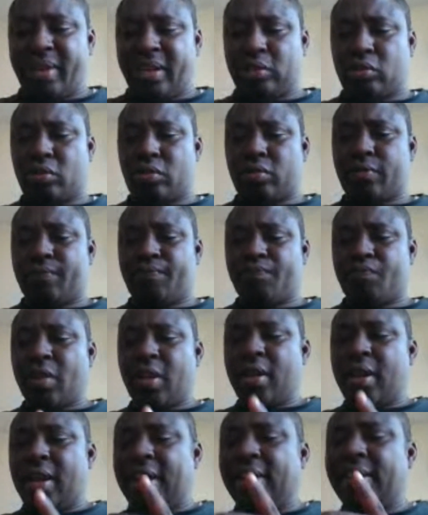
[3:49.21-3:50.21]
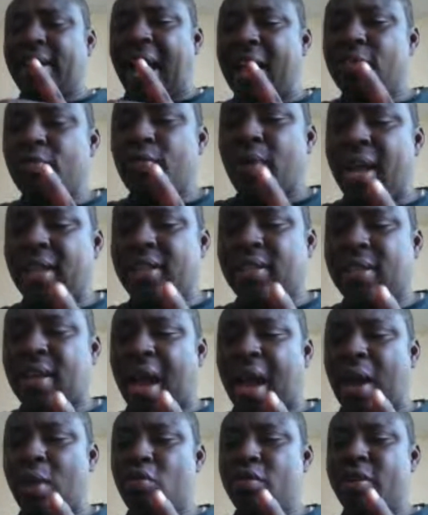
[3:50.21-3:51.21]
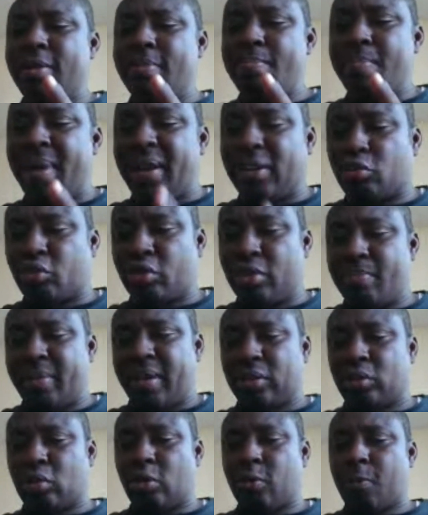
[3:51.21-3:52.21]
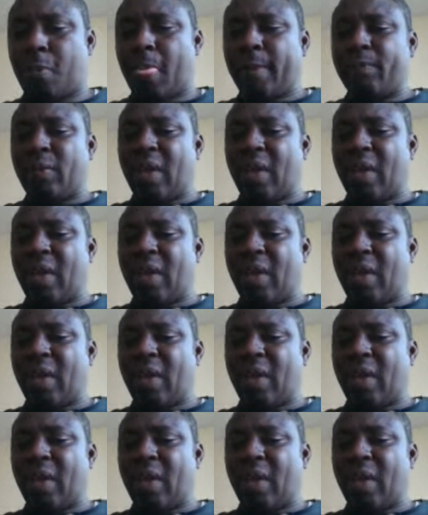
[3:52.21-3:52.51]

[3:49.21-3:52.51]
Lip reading: method, direct calorimetry method,